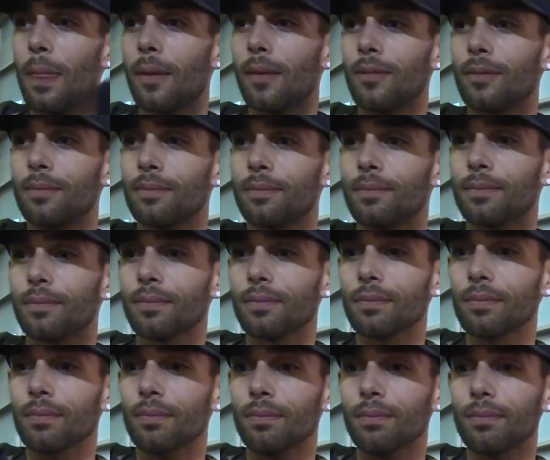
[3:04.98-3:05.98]
could be more
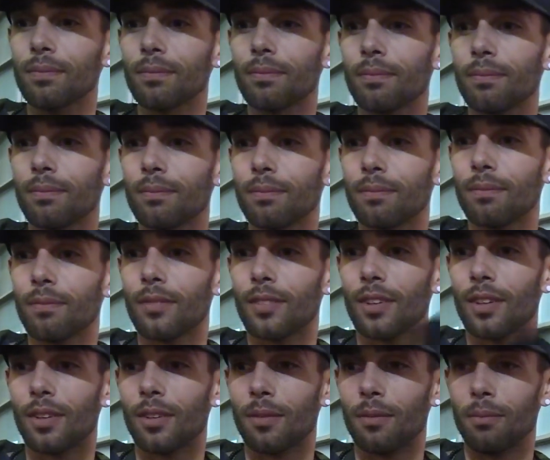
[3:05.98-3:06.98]
intelligent than us.
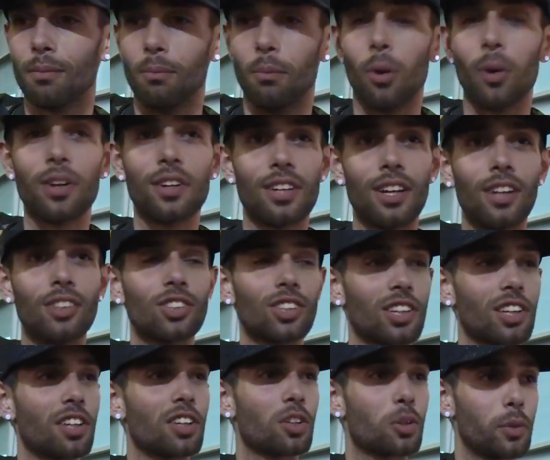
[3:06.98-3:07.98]
More
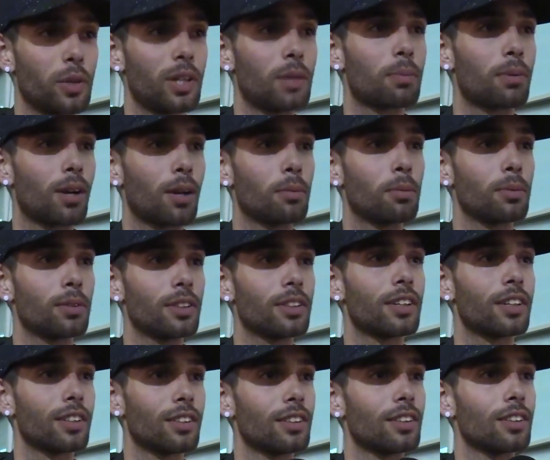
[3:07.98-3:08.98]
intelligent than the Queen, probably.
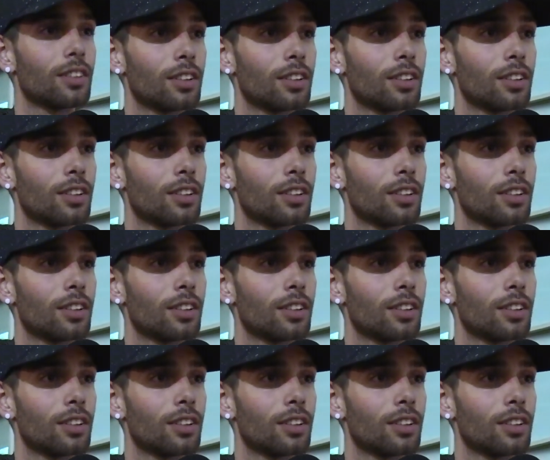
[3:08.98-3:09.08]
Yeah.